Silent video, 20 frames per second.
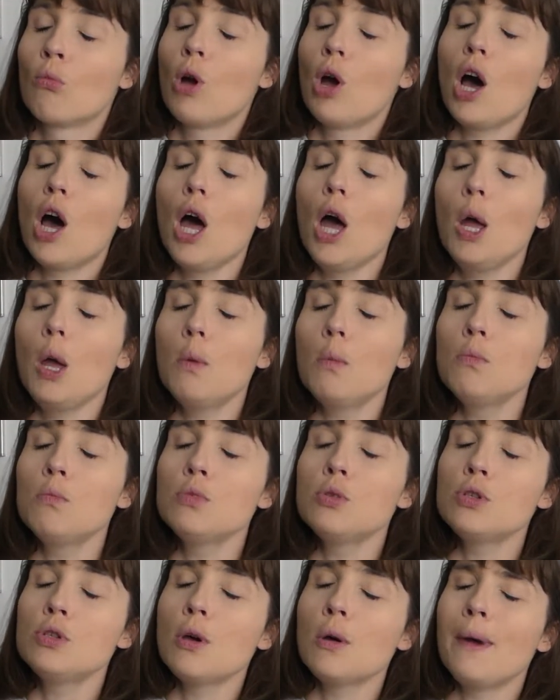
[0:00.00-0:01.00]
I'm
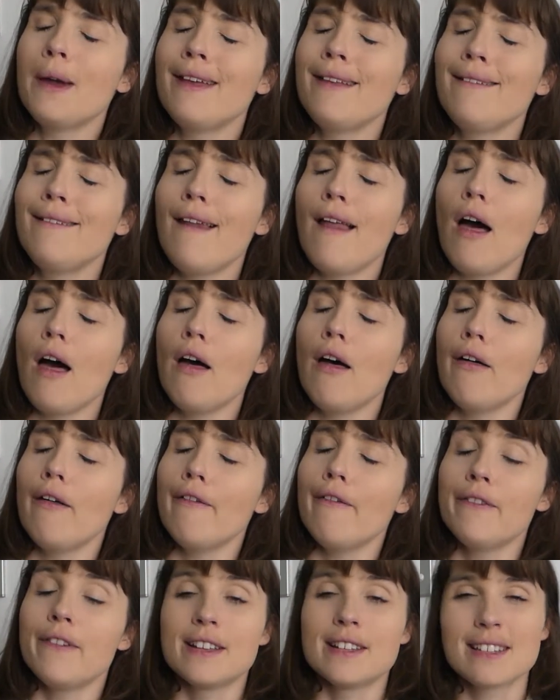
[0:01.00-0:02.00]
so in
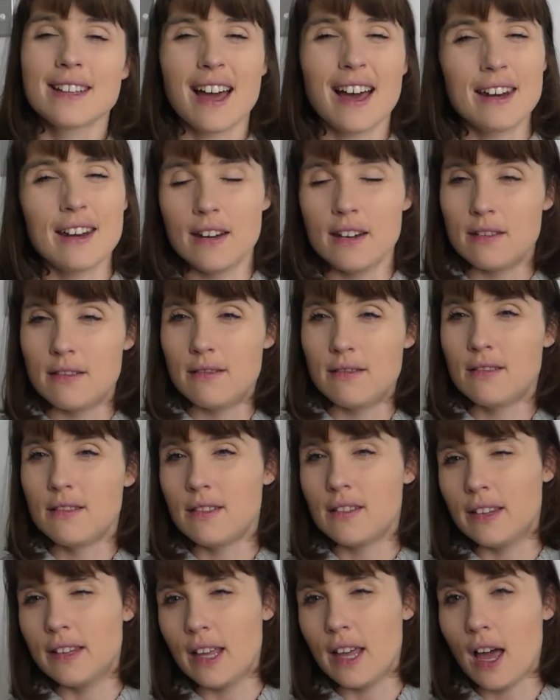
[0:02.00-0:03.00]
love, is kind of,
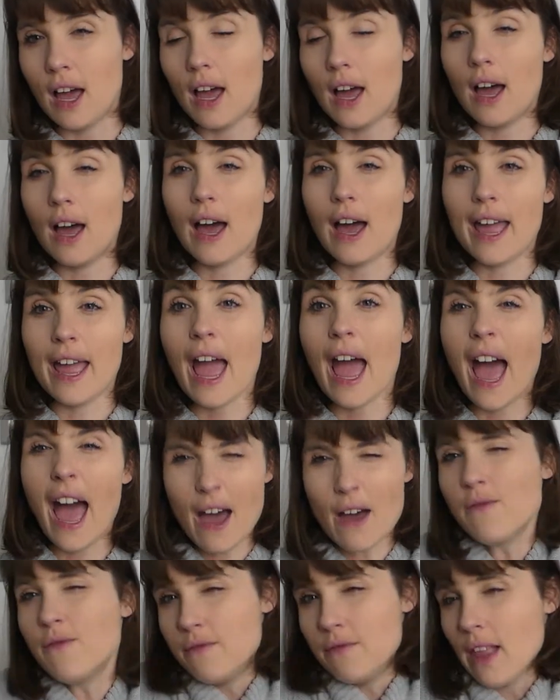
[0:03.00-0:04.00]
I
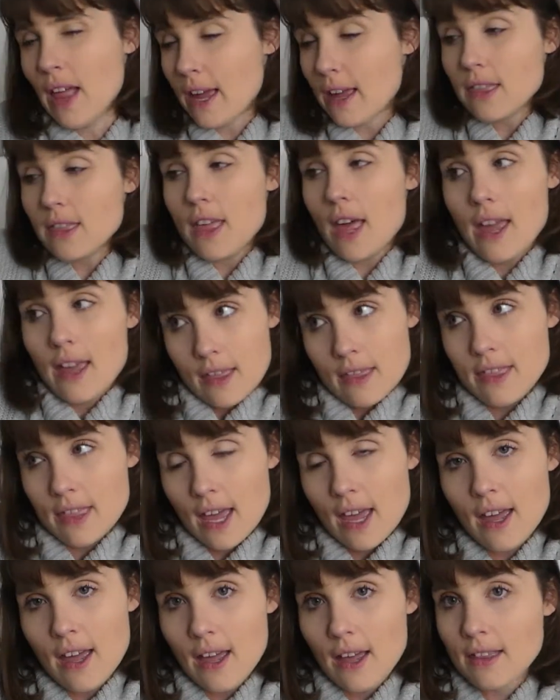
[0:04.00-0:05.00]
have
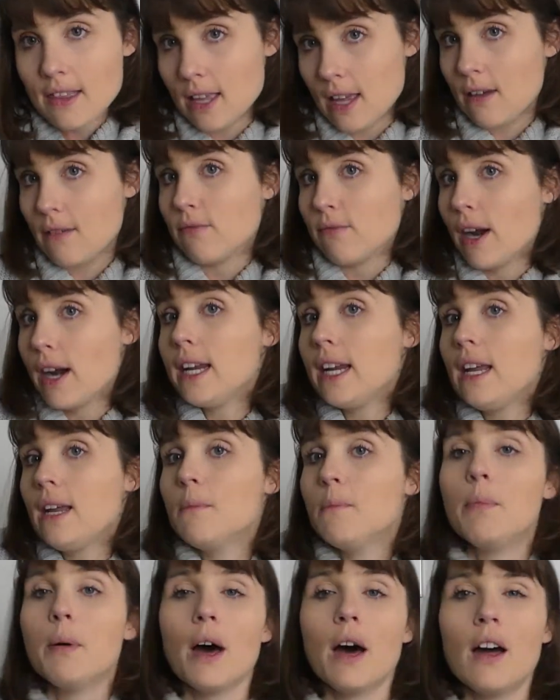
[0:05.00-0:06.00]
they're ready,
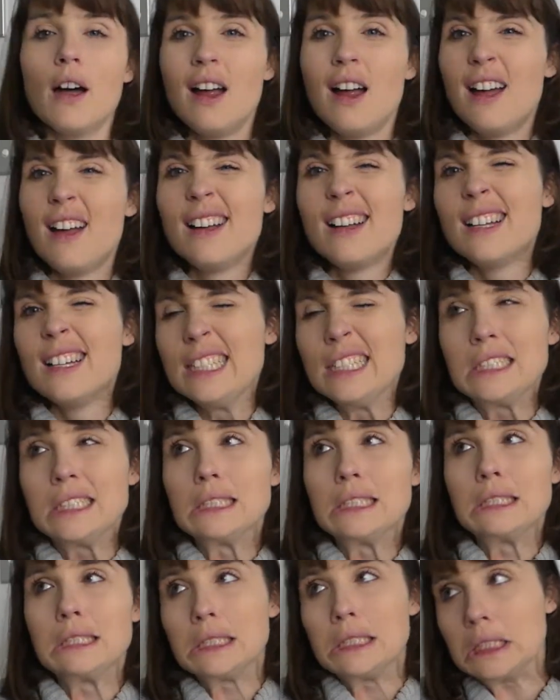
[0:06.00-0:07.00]
but
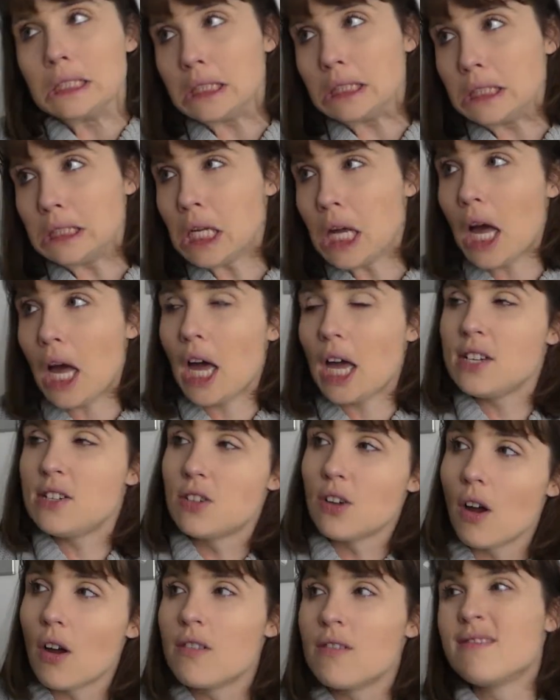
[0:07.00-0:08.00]
I
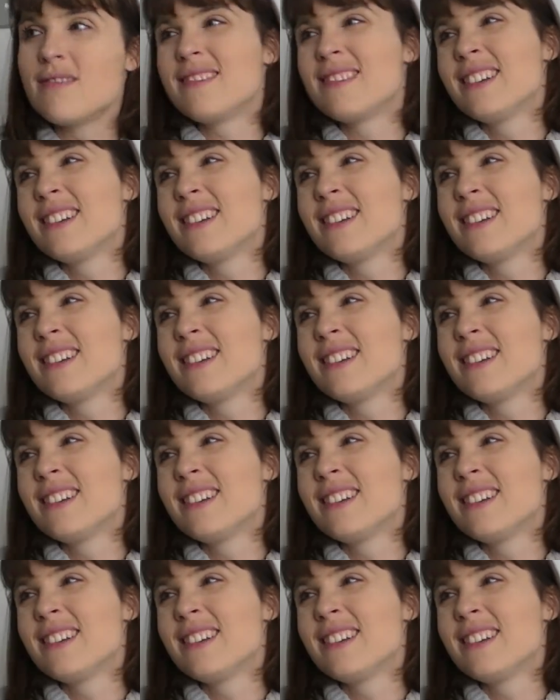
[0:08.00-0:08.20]
don't